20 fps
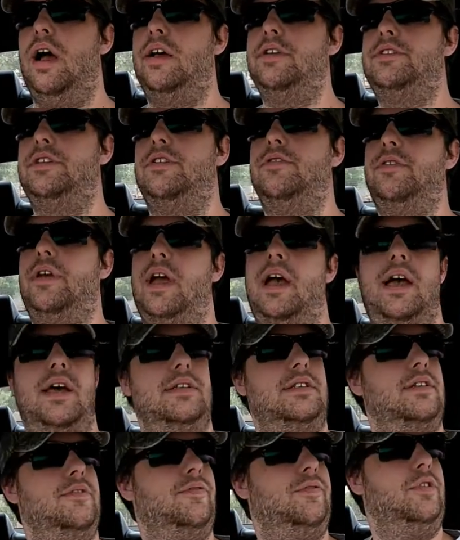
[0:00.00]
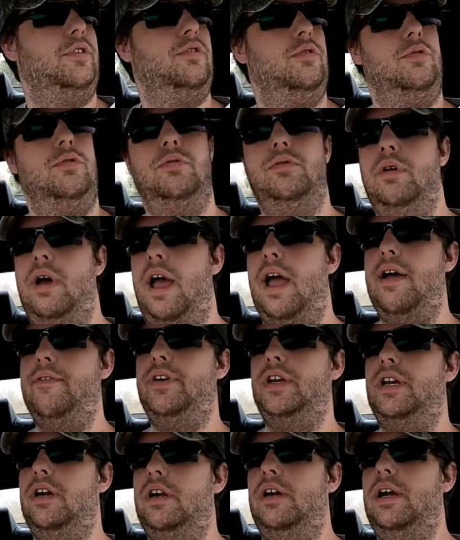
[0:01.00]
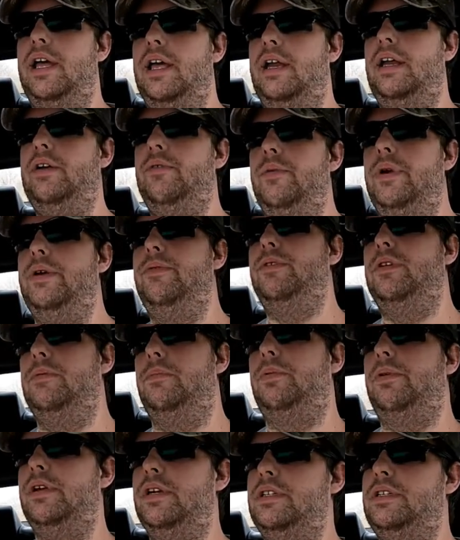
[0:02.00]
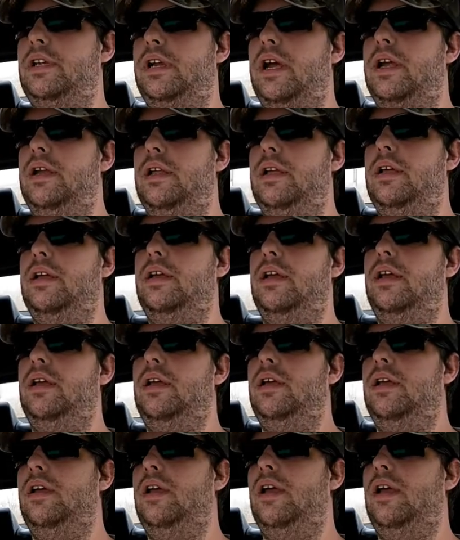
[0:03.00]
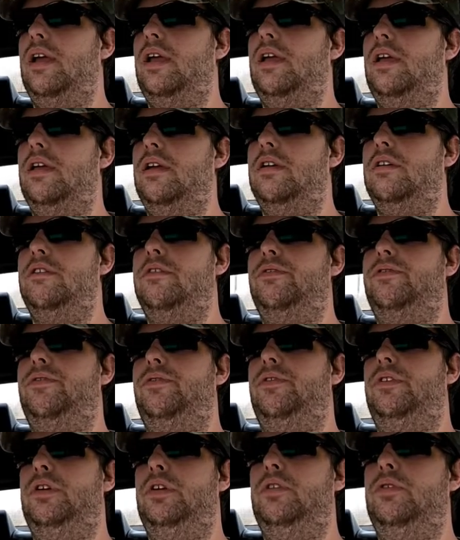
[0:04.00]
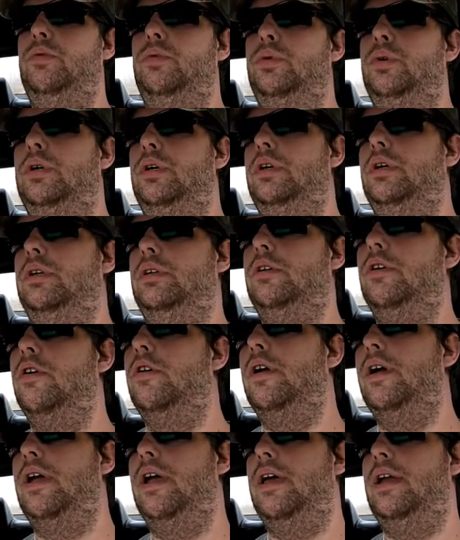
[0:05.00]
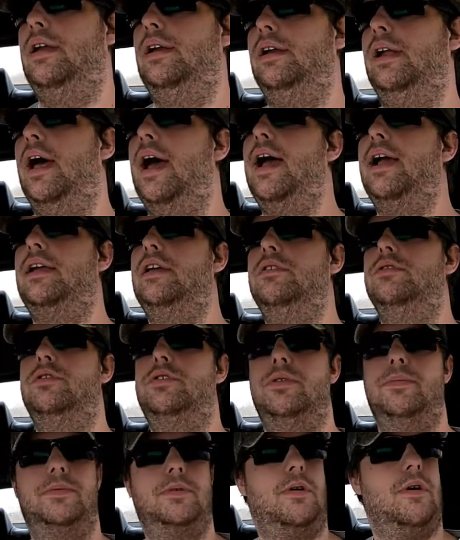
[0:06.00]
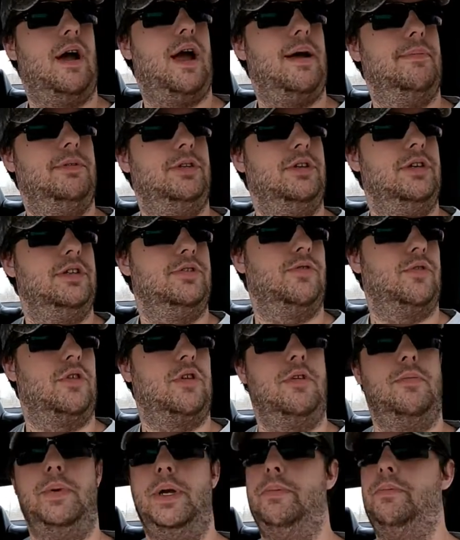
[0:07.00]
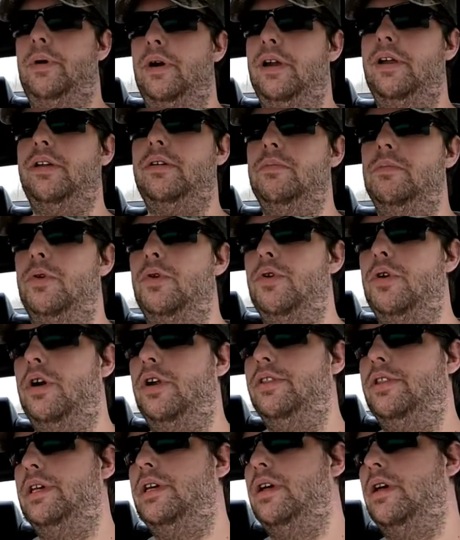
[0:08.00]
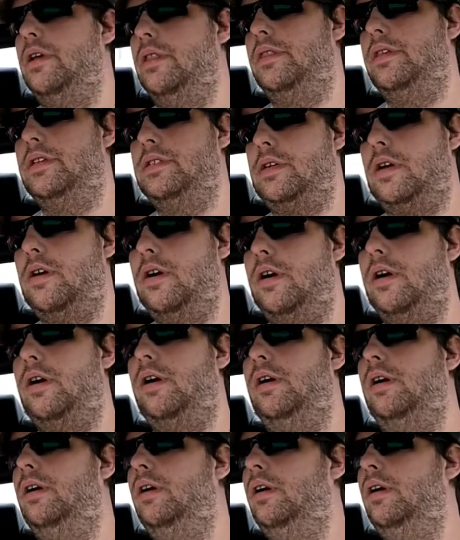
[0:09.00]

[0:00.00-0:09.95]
Also guys, if you haven't already, we would appreciate it if you would go ahead and like and subscribe to us. We're going to be bringing more of this car